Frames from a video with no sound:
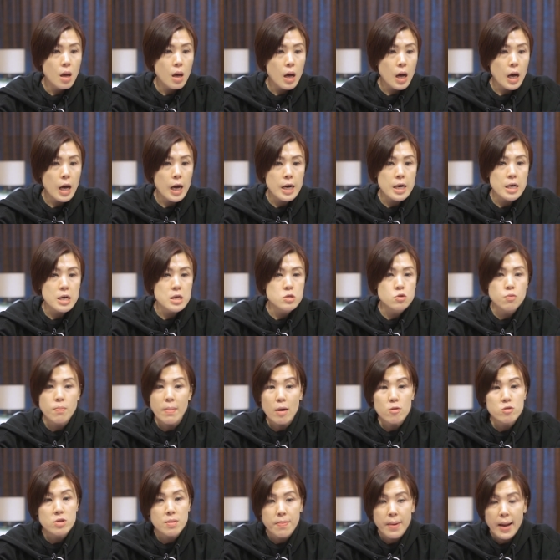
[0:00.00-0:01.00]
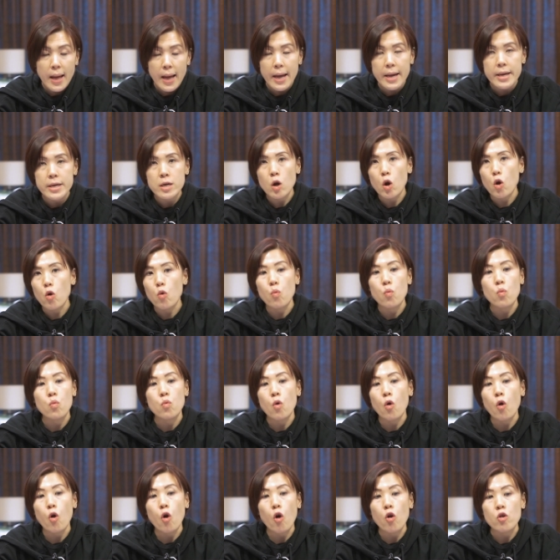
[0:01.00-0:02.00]
to multiply or
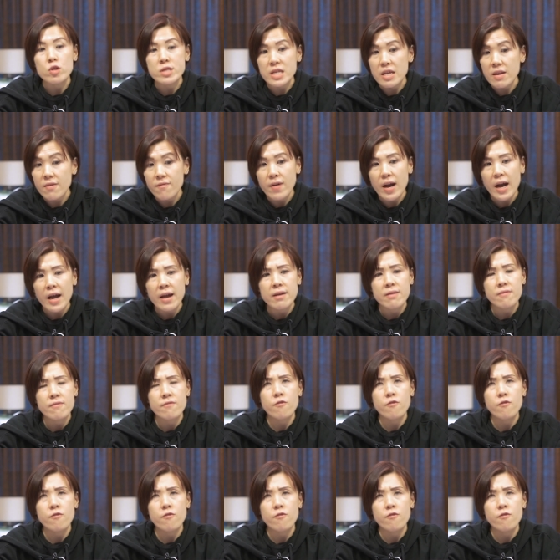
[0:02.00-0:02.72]
divide